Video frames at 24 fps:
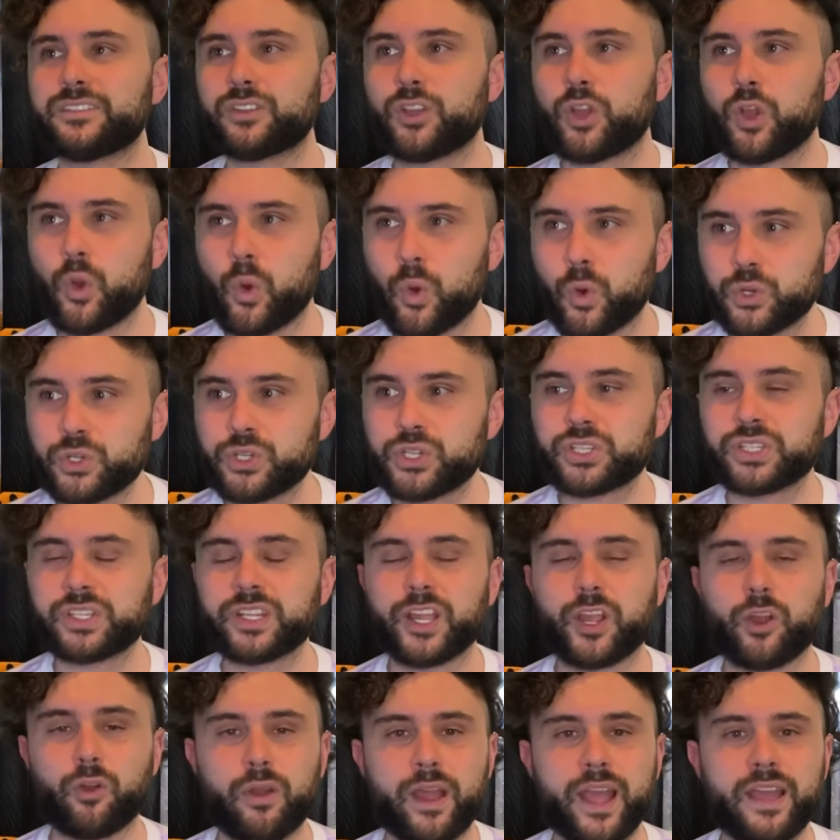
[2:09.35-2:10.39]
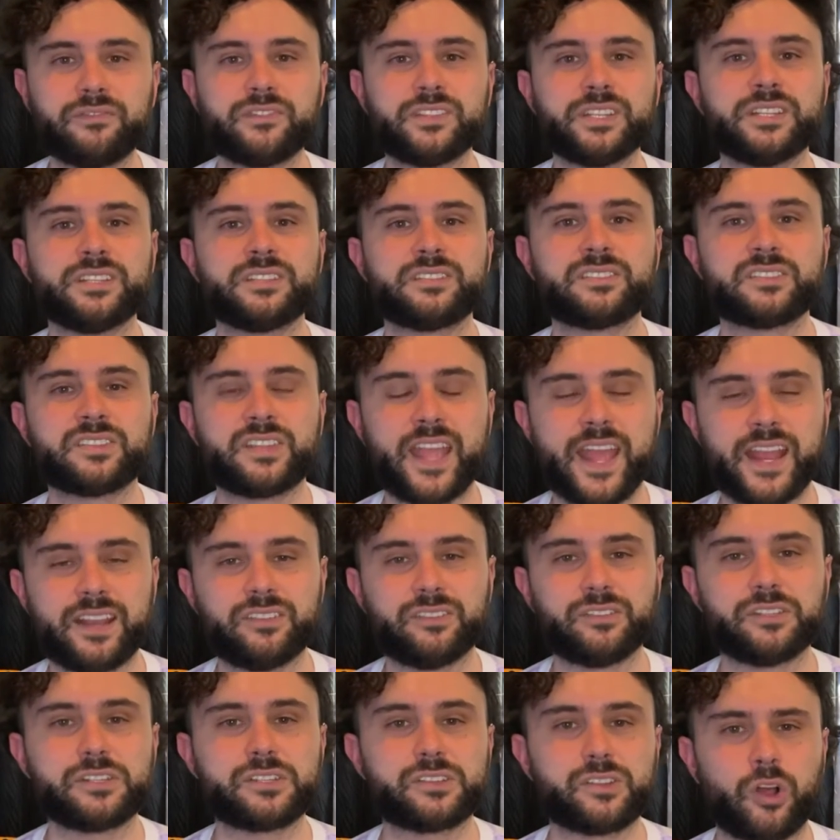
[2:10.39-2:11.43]
gorgeously crafted,
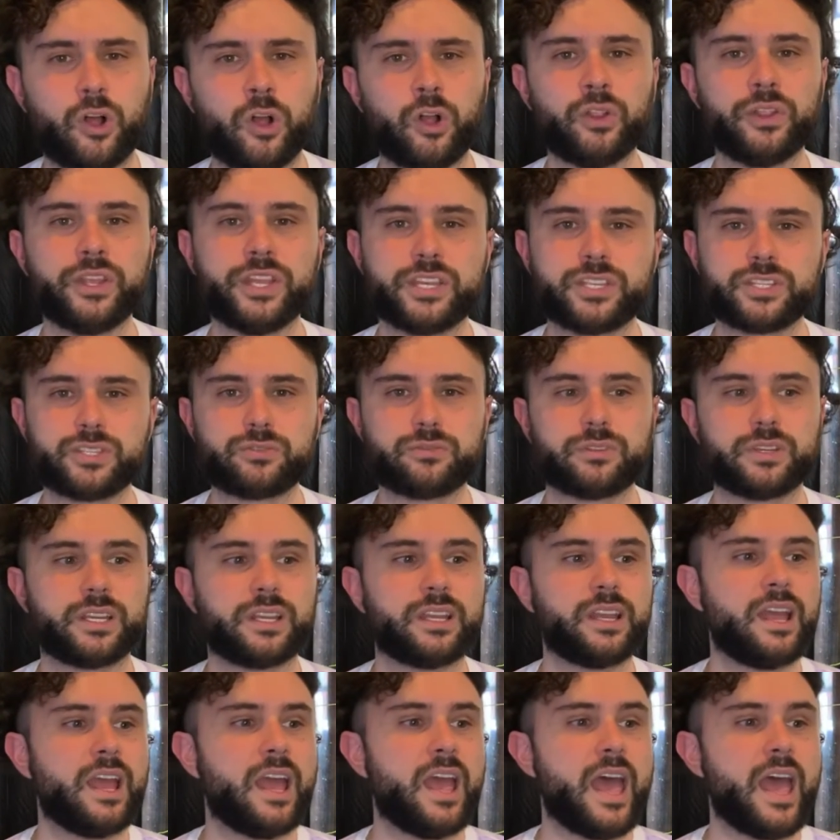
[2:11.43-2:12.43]
scandalous alt history.